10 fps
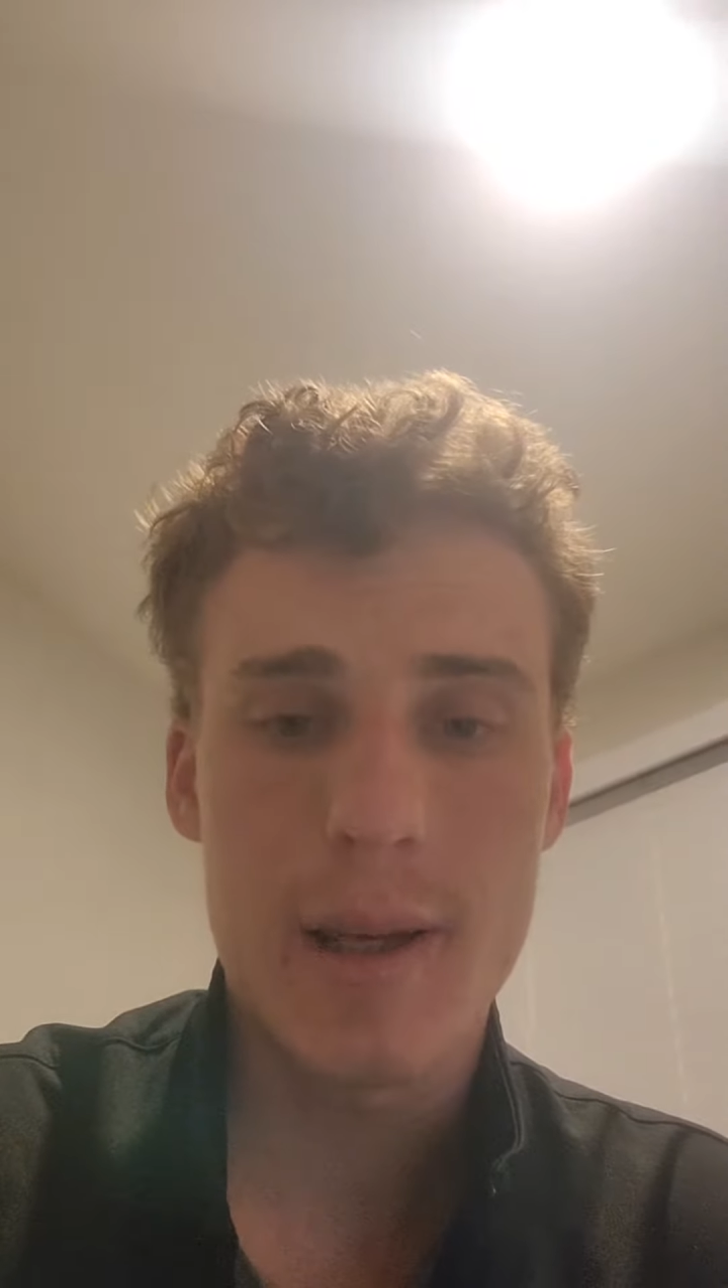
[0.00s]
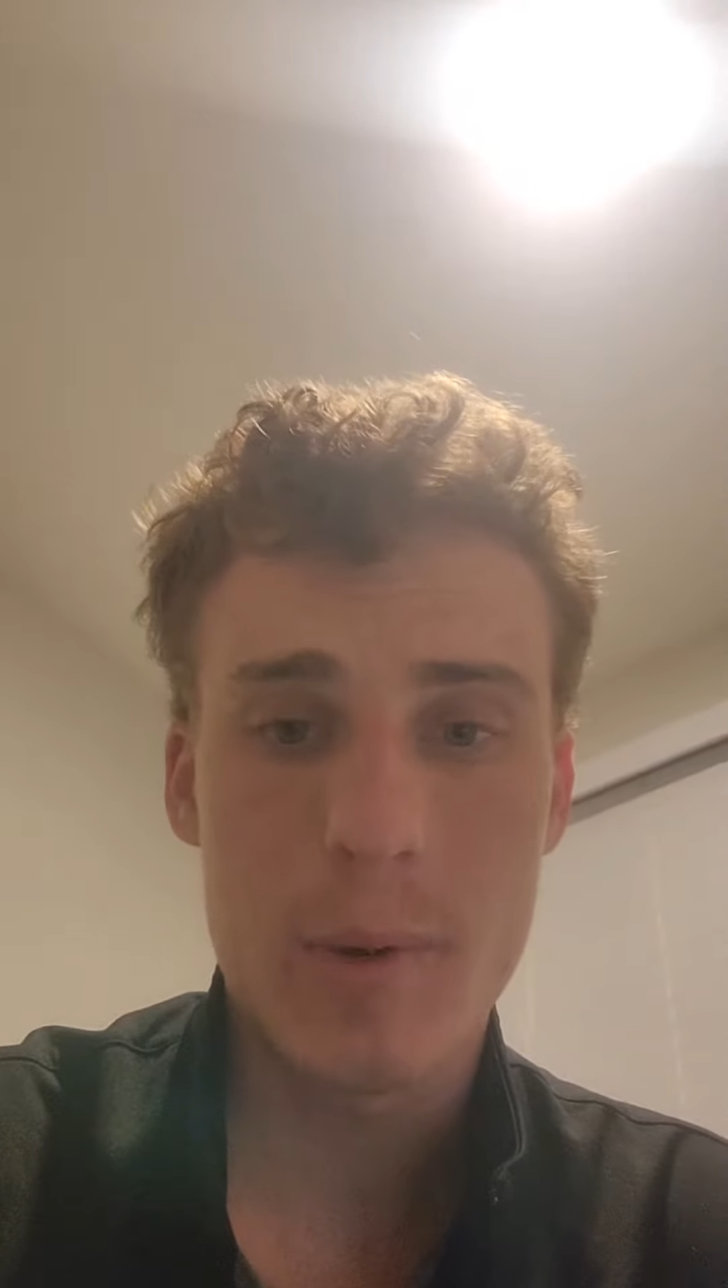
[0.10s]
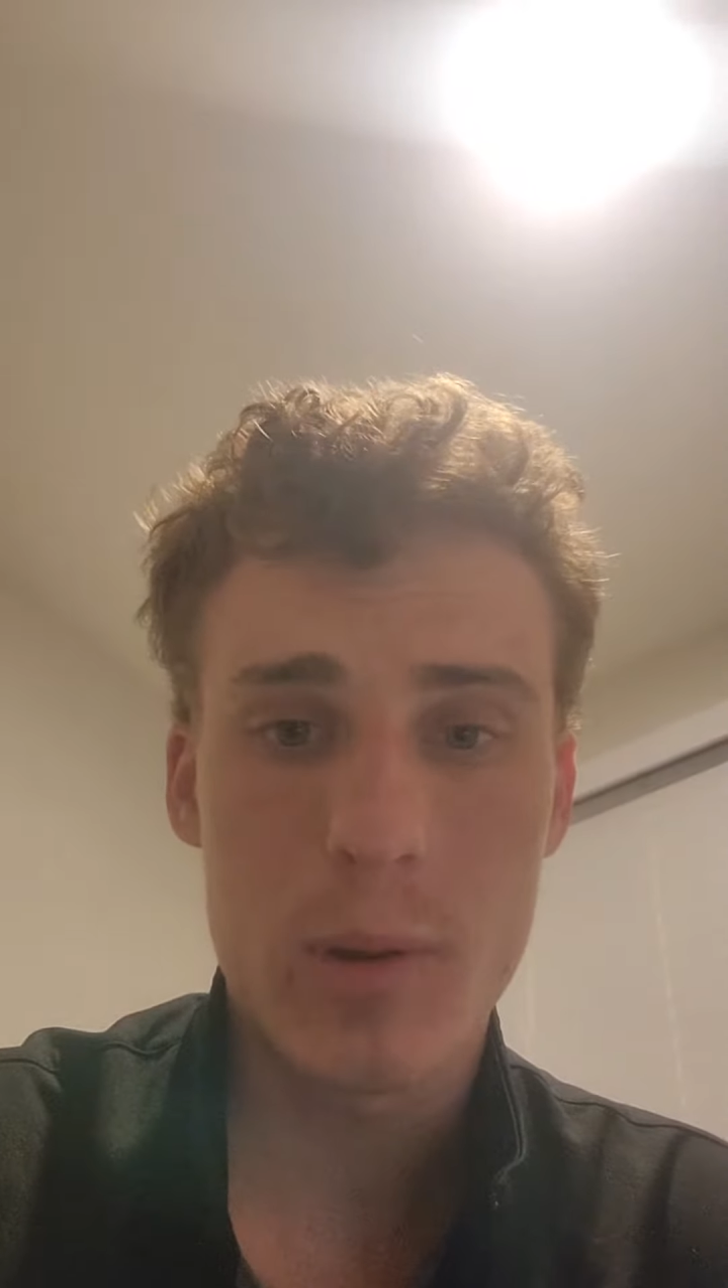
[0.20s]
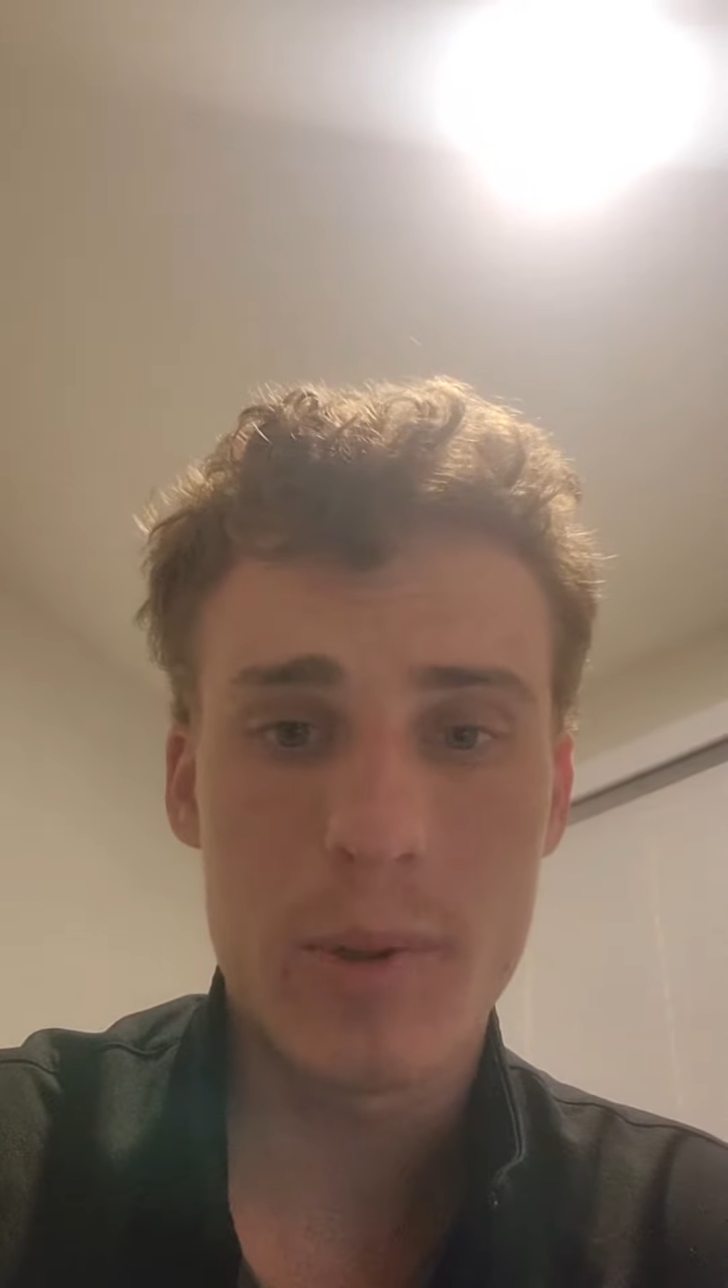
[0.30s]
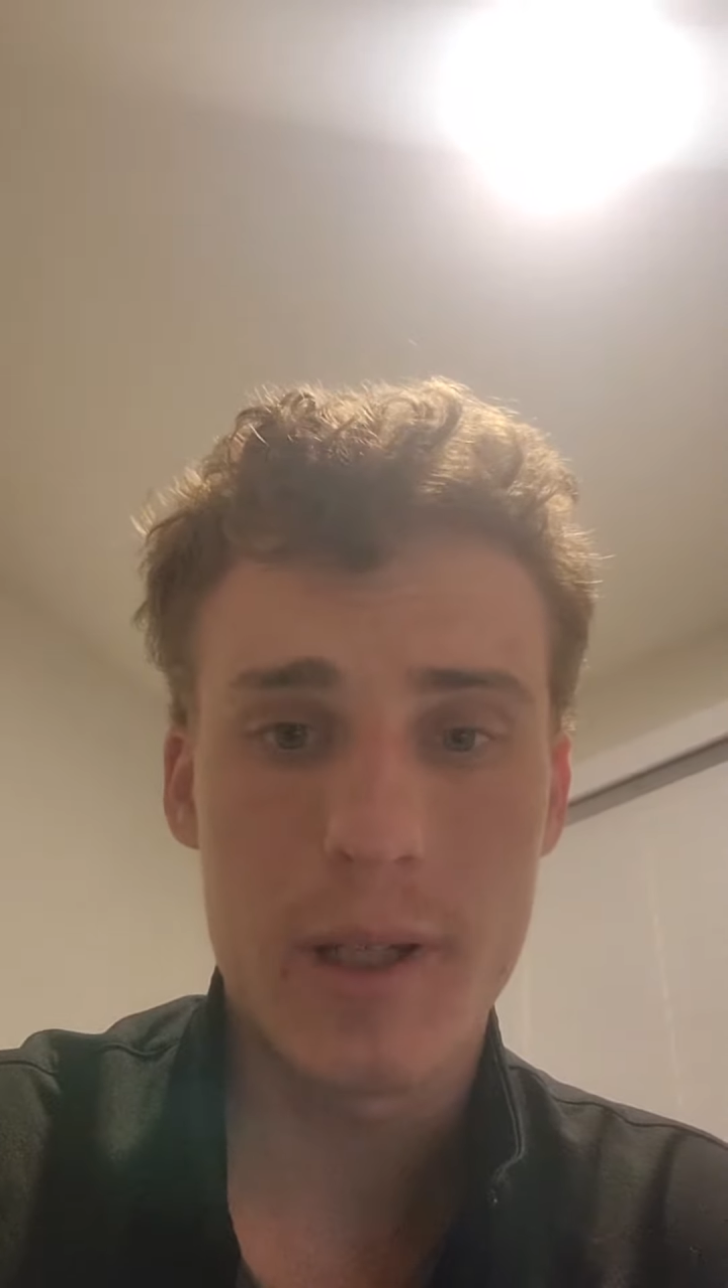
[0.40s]

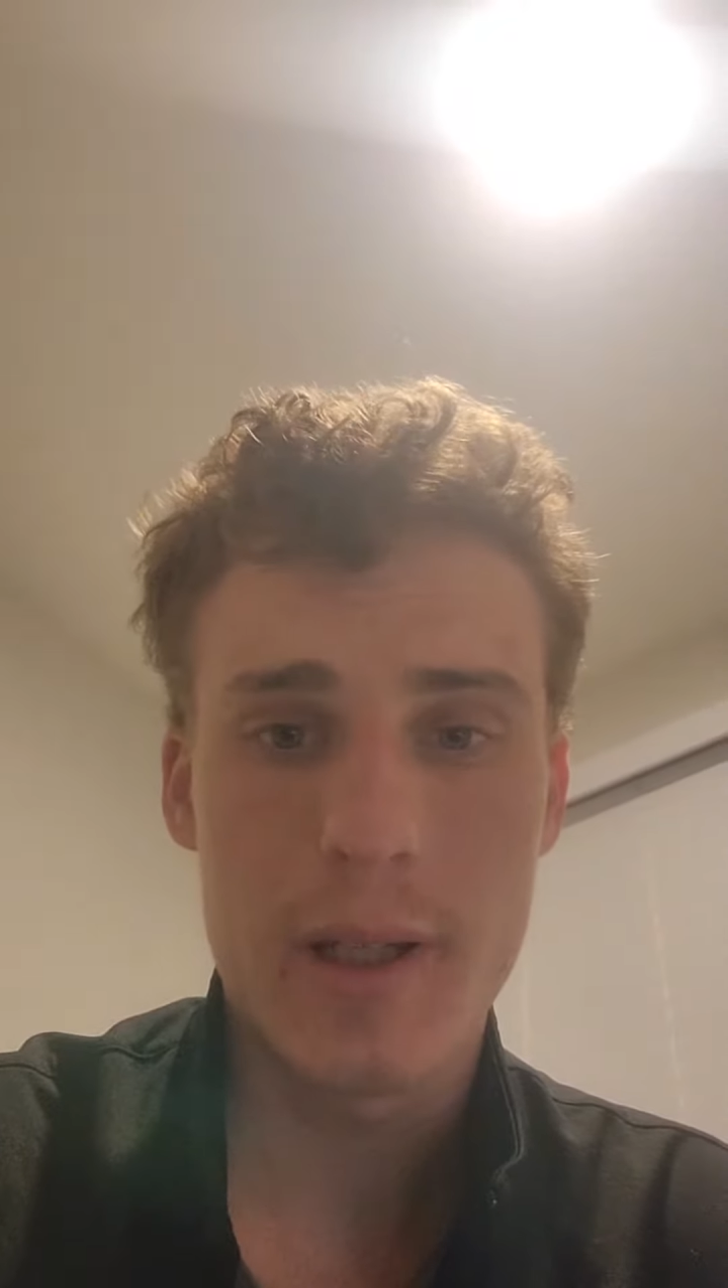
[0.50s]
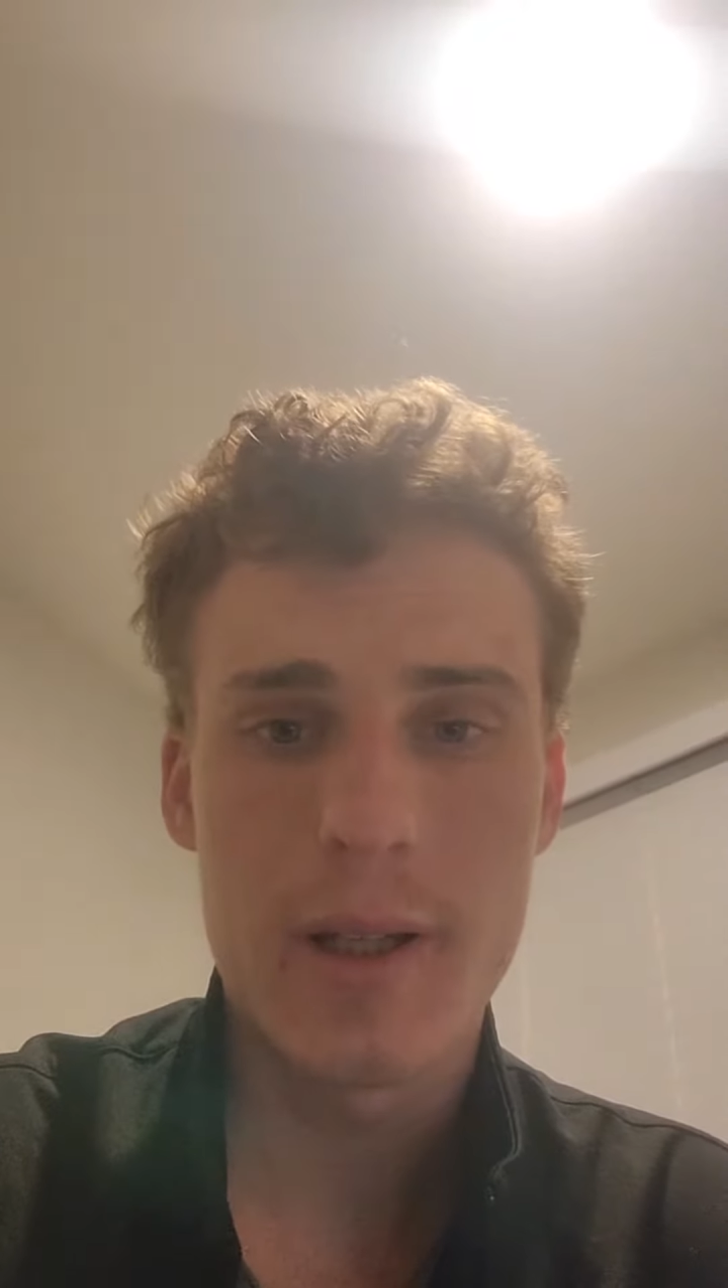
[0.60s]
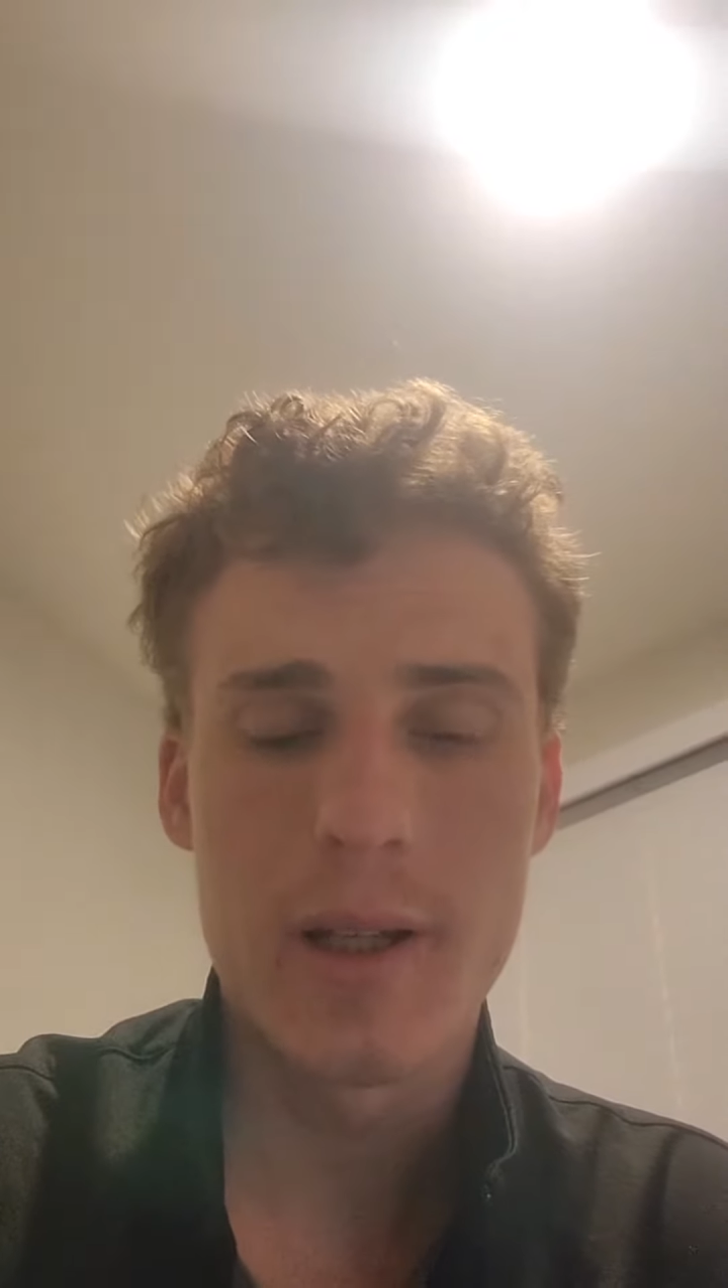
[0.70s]
MLB.